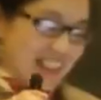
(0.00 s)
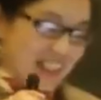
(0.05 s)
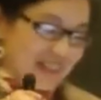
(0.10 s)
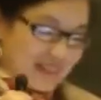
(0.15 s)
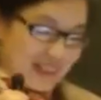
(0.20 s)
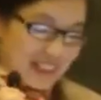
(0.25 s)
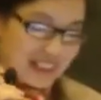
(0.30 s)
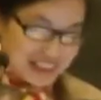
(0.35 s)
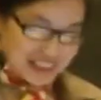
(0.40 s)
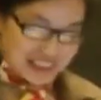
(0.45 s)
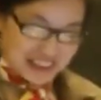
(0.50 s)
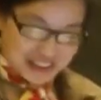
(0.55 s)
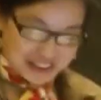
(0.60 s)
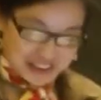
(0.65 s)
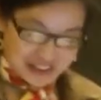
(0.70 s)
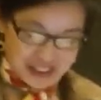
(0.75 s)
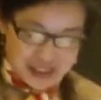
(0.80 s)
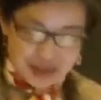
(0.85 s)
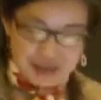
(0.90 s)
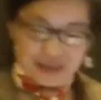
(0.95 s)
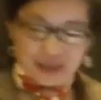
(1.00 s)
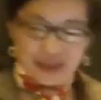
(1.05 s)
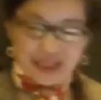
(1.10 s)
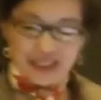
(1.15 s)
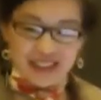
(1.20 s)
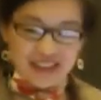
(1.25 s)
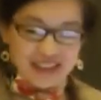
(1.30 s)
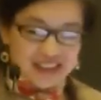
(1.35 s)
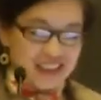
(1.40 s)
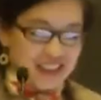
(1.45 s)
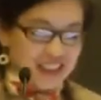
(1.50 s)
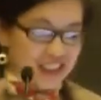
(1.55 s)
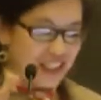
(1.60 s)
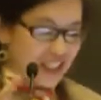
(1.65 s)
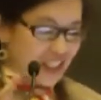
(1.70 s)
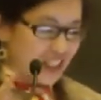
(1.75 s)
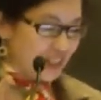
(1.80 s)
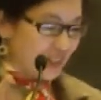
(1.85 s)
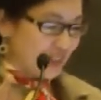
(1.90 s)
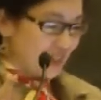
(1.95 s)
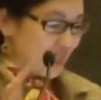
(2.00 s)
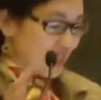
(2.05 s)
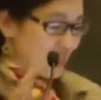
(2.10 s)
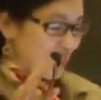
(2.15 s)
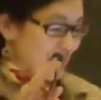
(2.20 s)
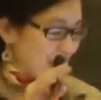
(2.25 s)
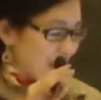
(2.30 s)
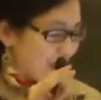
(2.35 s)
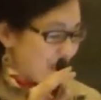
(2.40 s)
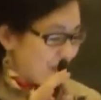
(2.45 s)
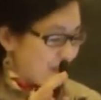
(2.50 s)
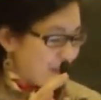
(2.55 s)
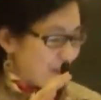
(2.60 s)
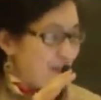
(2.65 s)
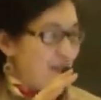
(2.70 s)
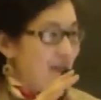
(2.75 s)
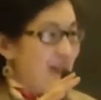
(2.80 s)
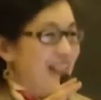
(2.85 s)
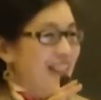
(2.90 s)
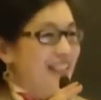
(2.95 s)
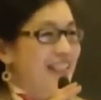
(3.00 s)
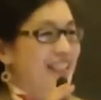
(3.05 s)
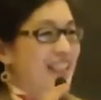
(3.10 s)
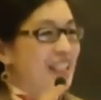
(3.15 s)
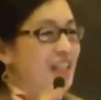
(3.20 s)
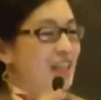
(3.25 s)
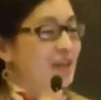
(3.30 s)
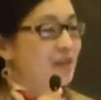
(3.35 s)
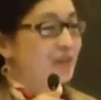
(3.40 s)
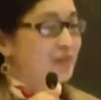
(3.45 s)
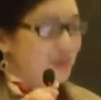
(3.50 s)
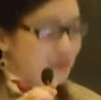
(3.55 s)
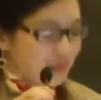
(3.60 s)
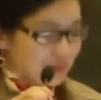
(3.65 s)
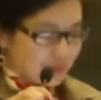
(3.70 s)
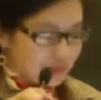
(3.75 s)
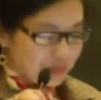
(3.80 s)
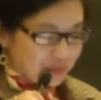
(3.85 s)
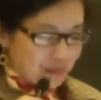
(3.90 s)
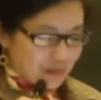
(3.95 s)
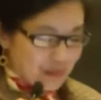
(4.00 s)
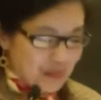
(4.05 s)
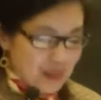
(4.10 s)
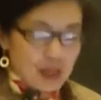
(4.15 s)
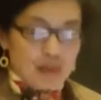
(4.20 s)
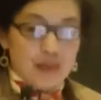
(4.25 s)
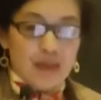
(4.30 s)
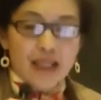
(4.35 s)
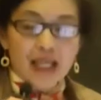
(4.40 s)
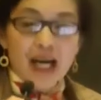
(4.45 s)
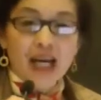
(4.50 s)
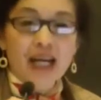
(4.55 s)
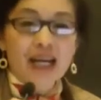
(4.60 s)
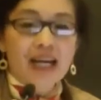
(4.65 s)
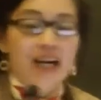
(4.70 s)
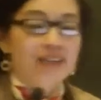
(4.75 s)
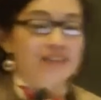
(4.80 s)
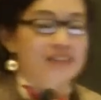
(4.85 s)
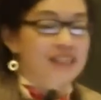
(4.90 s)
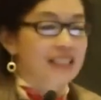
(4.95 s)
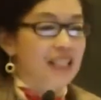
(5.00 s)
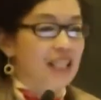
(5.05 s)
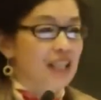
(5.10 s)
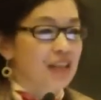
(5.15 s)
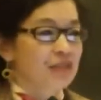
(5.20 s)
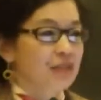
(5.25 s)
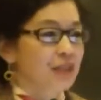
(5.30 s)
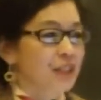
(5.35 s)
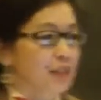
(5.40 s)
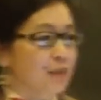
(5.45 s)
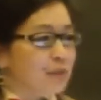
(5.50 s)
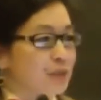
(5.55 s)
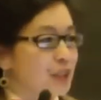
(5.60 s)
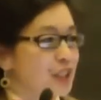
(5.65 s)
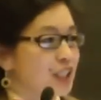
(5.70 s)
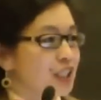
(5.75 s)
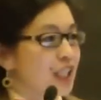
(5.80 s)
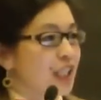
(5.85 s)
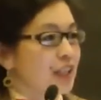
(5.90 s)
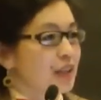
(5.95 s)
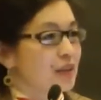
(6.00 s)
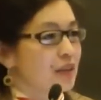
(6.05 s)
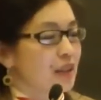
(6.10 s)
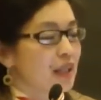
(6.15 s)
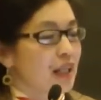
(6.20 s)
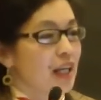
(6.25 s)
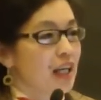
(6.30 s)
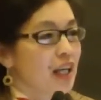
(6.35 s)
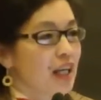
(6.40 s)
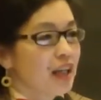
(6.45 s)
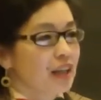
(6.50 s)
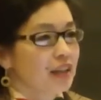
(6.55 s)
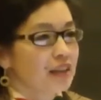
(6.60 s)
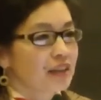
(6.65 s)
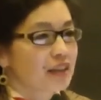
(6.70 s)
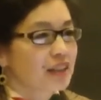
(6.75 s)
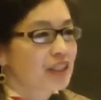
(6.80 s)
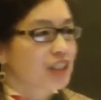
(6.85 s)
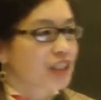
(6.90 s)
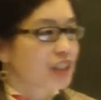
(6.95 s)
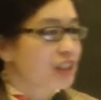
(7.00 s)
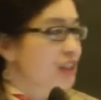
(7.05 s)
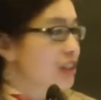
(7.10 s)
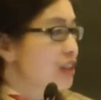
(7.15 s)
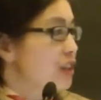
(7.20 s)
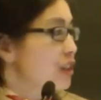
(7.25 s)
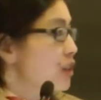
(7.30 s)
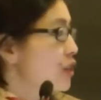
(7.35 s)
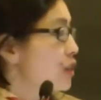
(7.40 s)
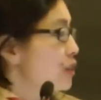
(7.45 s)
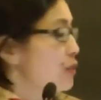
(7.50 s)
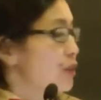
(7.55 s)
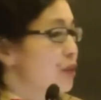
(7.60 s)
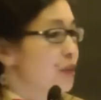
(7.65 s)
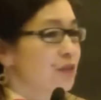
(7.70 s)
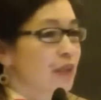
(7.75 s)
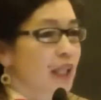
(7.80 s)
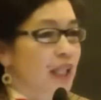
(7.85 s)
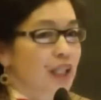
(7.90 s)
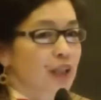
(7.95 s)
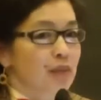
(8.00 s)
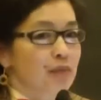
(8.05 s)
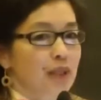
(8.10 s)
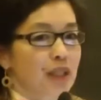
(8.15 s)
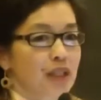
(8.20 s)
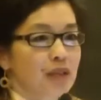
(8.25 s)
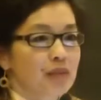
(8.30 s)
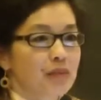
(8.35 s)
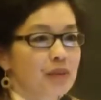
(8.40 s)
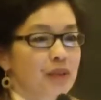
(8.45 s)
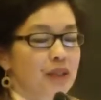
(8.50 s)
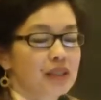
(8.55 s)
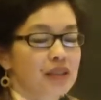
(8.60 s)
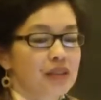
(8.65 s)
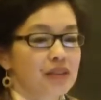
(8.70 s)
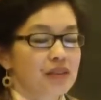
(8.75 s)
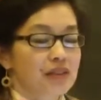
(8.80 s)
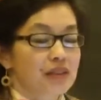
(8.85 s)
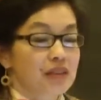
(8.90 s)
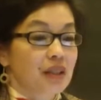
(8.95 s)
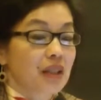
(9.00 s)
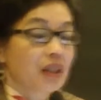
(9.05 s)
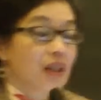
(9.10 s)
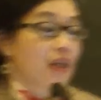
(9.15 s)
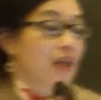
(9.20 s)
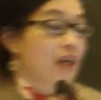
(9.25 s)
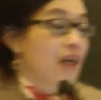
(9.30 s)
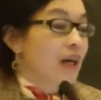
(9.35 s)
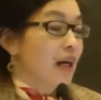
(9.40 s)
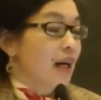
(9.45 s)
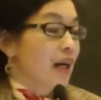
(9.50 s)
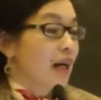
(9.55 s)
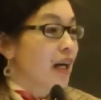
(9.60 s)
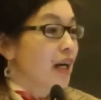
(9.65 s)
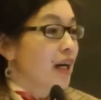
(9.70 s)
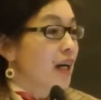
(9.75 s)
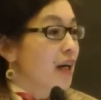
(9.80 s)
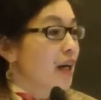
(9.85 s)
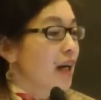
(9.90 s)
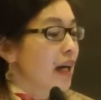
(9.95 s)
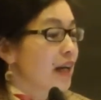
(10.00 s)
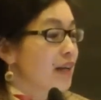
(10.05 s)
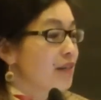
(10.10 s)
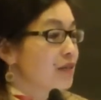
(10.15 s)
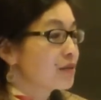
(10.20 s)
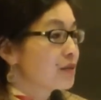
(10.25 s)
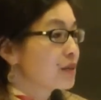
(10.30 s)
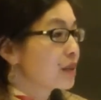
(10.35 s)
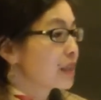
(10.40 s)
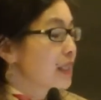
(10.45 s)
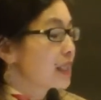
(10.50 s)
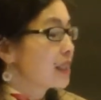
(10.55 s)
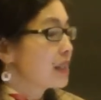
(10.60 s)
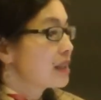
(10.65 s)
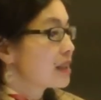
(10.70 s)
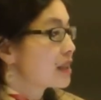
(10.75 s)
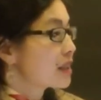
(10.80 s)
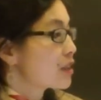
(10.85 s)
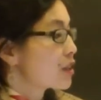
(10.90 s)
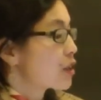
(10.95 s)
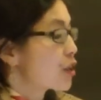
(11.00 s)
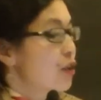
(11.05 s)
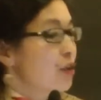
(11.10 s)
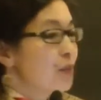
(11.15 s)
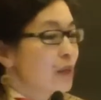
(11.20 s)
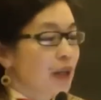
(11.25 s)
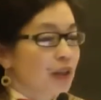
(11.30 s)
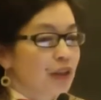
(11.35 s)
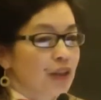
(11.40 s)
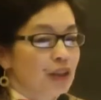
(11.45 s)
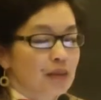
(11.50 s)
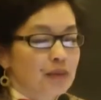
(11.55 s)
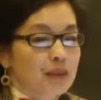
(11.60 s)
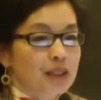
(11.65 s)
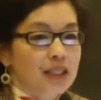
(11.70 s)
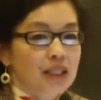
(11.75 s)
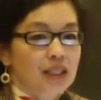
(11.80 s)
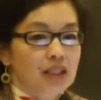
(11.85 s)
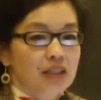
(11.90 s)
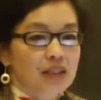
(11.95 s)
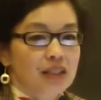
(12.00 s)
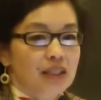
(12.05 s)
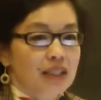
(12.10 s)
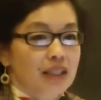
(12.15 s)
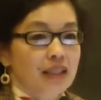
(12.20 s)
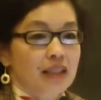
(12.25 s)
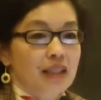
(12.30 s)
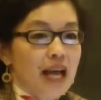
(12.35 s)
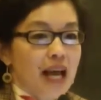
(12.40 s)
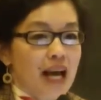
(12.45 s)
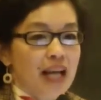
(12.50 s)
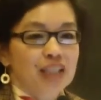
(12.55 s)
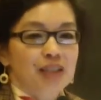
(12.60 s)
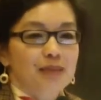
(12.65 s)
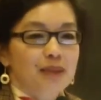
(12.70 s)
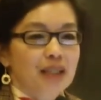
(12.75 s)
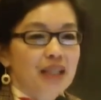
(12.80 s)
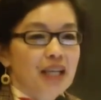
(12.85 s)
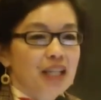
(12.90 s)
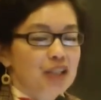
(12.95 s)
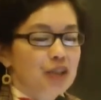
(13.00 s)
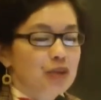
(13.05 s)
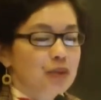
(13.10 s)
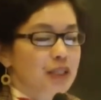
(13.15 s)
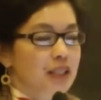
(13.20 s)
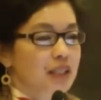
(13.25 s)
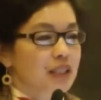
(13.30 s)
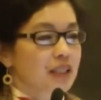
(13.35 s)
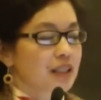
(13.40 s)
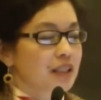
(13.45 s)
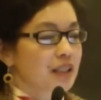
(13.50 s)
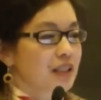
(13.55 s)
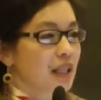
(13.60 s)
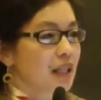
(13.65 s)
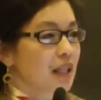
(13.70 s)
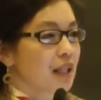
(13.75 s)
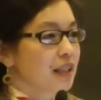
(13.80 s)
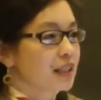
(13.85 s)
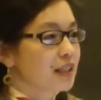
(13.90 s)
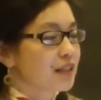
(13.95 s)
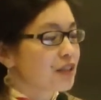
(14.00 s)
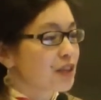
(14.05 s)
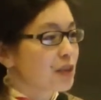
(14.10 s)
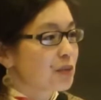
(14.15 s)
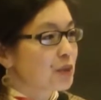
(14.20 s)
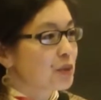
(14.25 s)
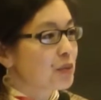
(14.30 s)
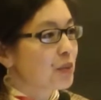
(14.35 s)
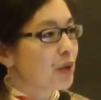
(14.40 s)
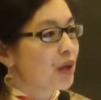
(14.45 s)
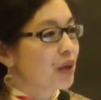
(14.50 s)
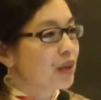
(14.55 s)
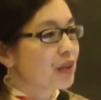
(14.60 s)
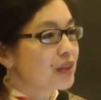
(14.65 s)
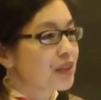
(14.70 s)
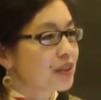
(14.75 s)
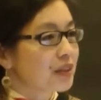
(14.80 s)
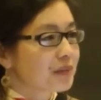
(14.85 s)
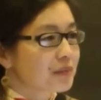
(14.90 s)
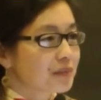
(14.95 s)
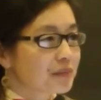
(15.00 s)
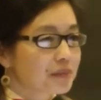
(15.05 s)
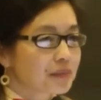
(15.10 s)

I'm not going to try to break out into song, but I have to say I really appreciate the Schiller Institute for inviting me, because I really didn't know about them until they asked me last week to give some remarks,